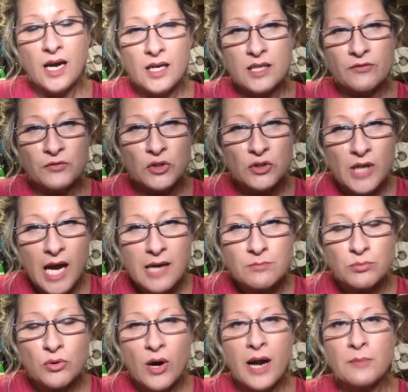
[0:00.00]
If you're not
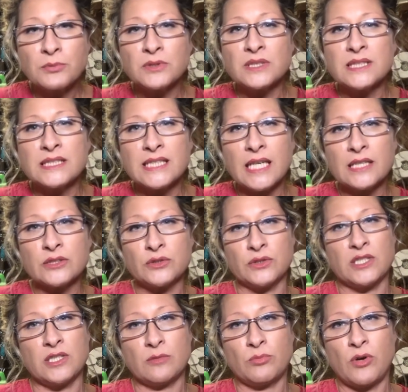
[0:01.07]
properly
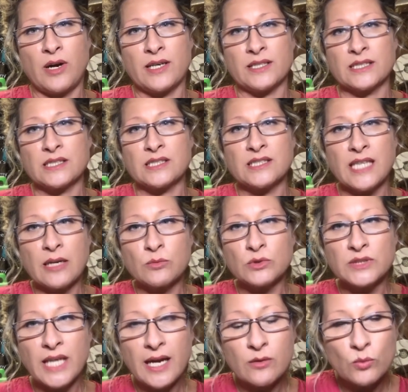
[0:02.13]
diluting your products, they will
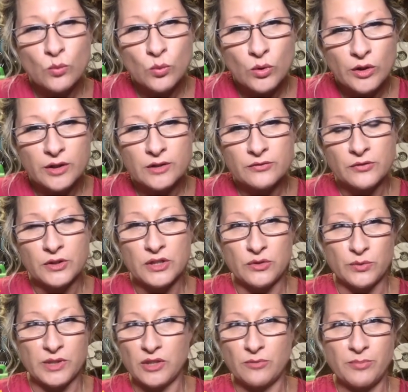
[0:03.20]
not work for you
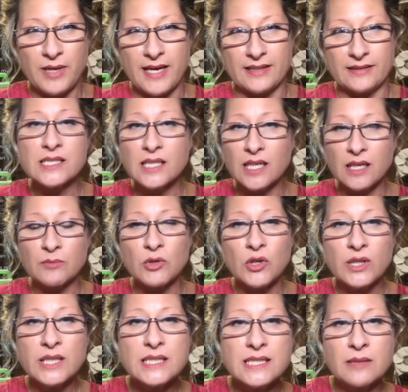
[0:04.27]
and your pet. And I'm
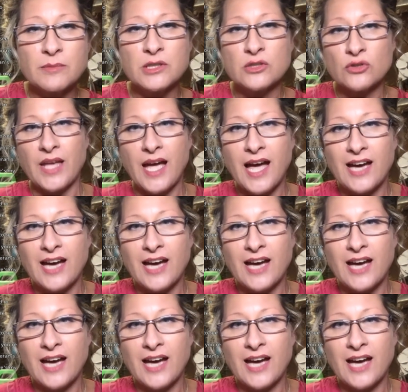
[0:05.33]
going to demonstrate how